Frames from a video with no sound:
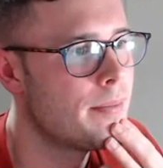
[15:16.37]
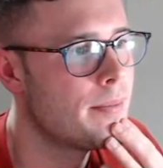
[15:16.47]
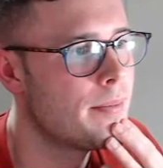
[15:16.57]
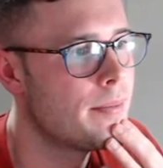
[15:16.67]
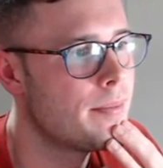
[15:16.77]

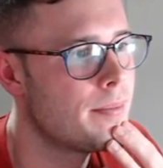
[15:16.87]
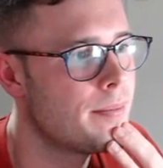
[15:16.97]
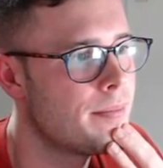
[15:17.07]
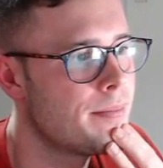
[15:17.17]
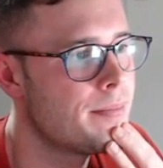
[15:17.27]

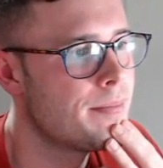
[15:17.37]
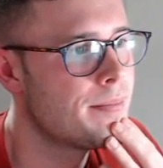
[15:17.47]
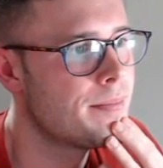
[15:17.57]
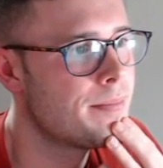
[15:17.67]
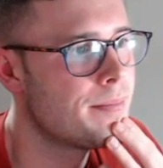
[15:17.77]

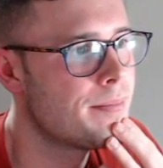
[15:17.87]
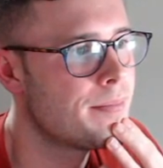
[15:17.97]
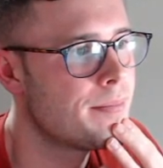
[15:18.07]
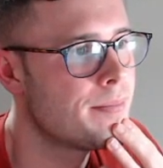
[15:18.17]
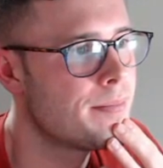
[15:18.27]

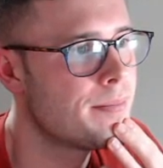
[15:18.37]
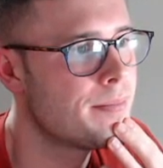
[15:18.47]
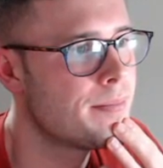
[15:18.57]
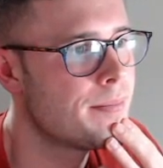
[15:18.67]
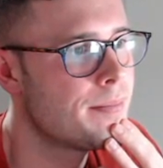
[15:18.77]

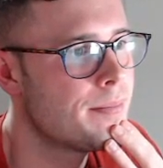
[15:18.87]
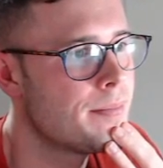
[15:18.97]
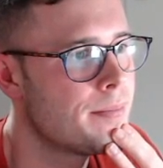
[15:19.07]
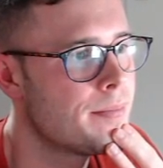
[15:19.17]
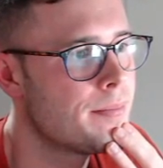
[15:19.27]

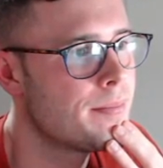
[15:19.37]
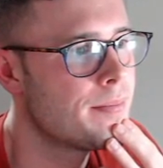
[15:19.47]
[no speech]